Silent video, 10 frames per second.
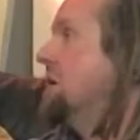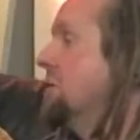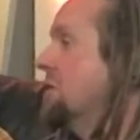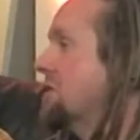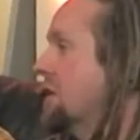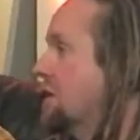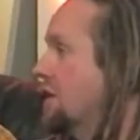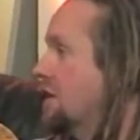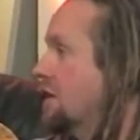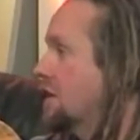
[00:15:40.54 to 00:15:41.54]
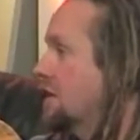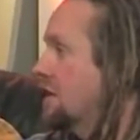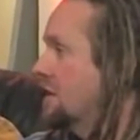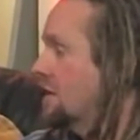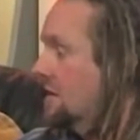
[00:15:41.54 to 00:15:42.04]
to know what's going on. And
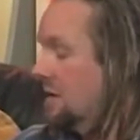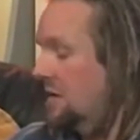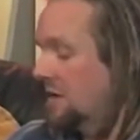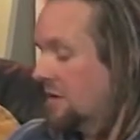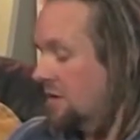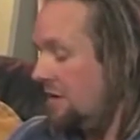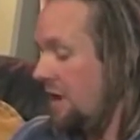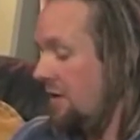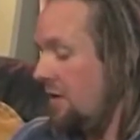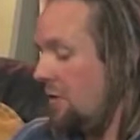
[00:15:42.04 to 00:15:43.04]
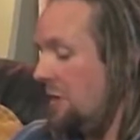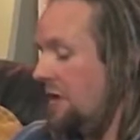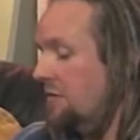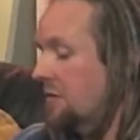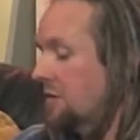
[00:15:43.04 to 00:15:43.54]
yeah, yeah. Yeah, I
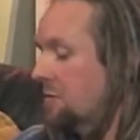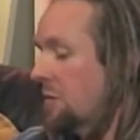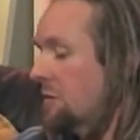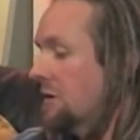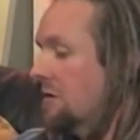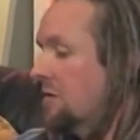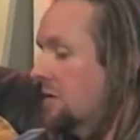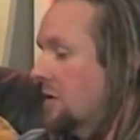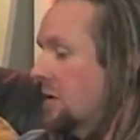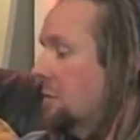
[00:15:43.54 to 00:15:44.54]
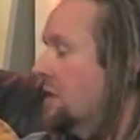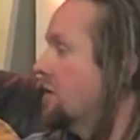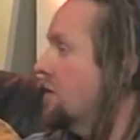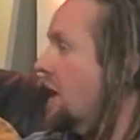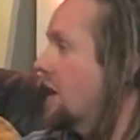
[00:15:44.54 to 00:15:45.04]
believe there's probably a, a
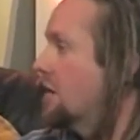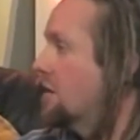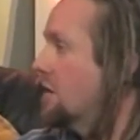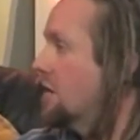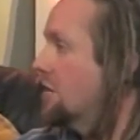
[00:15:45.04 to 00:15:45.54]
bit of that